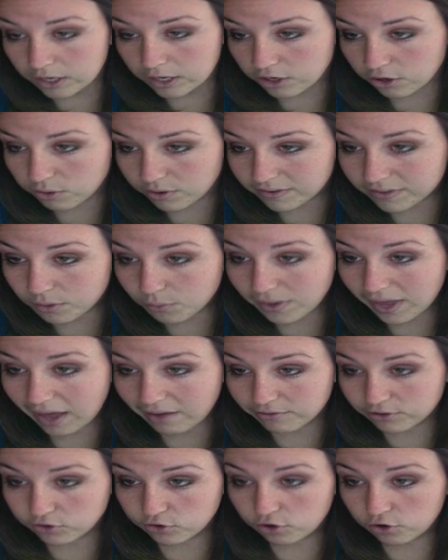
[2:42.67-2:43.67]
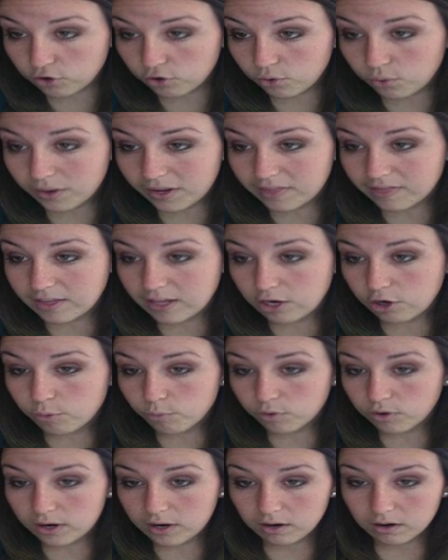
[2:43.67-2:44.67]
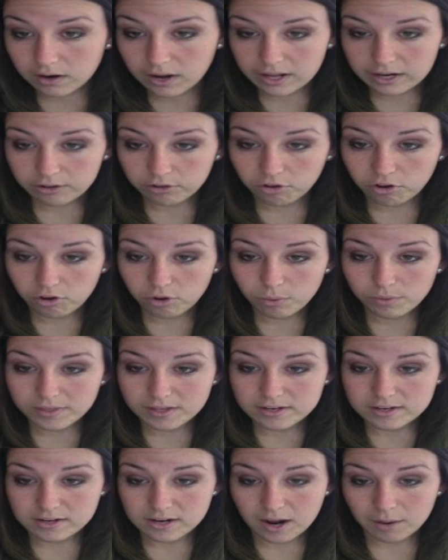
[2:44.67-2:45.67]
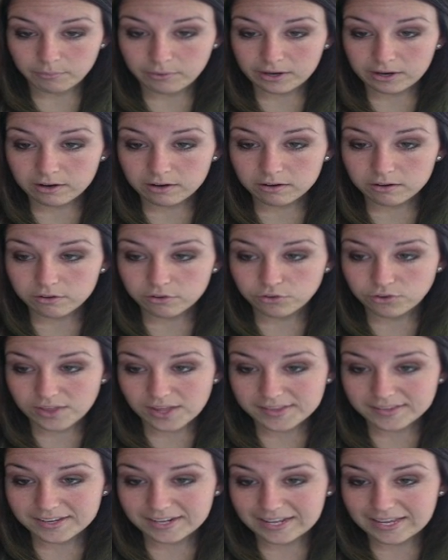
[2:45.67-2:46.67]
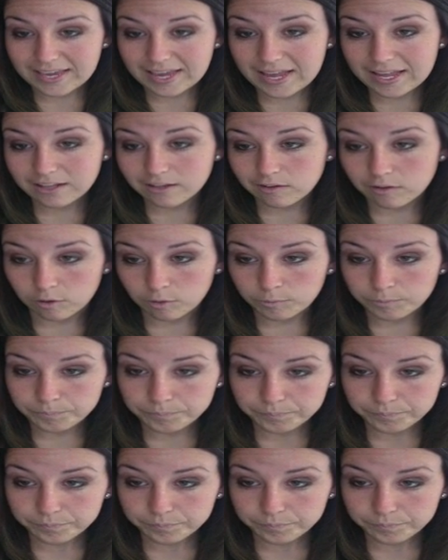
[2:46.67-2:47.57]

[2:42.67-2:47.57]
Notice that we have a 2 in the numerator and a 2 in the denominator, so that's going to cancel